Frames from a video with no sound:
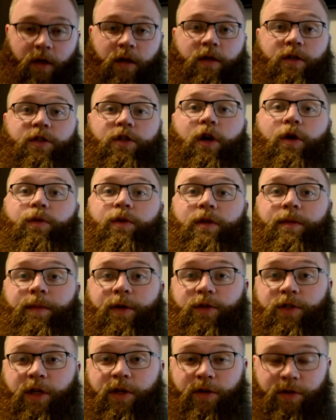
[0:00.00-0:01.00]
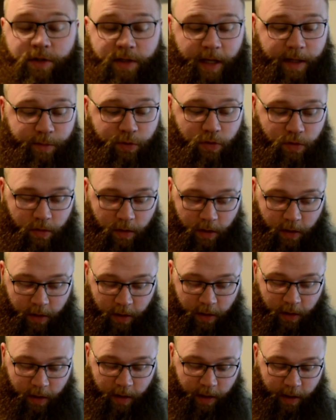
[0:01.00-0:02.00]
Start with the most understable.
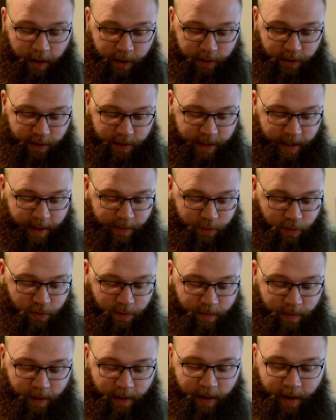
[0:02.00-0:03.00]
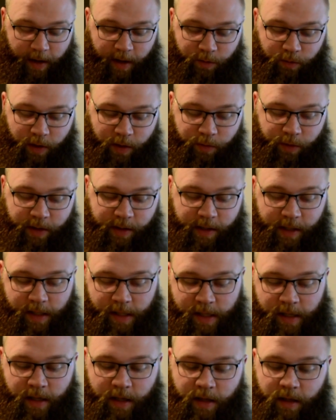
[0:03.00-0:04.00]
Understable, I went with
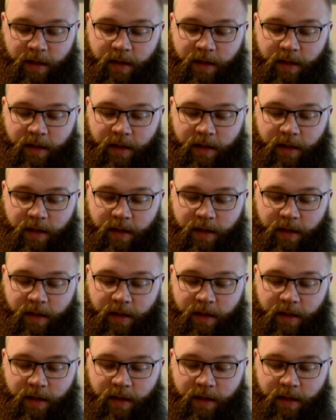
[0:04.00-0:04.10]
the